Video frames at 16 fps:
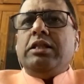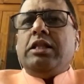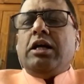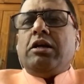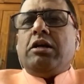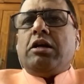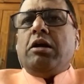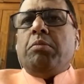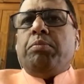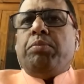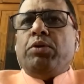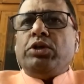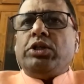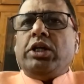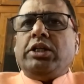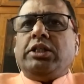that the
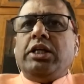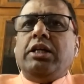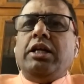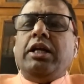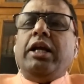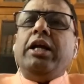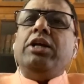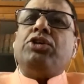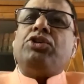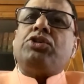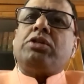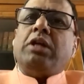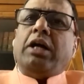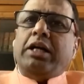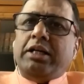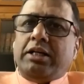possession
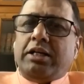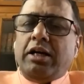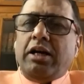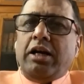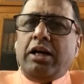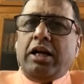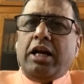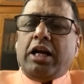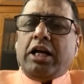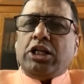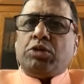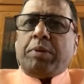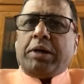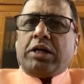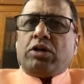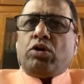is title in
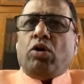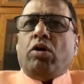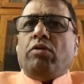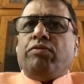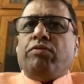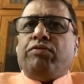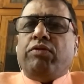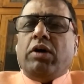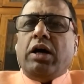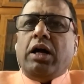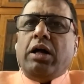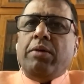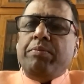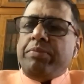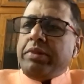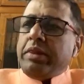respect of
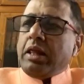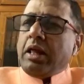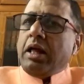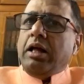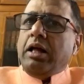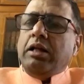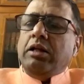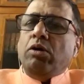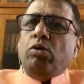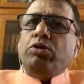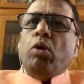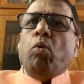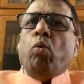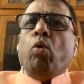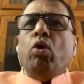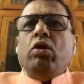
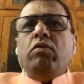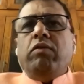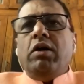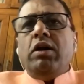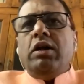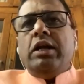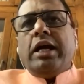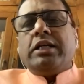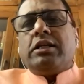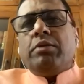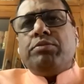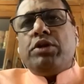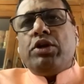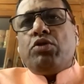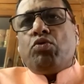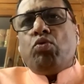the whole world
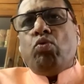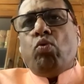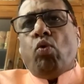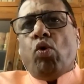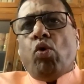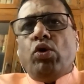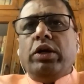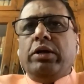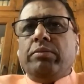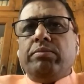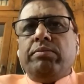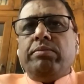except the true owner.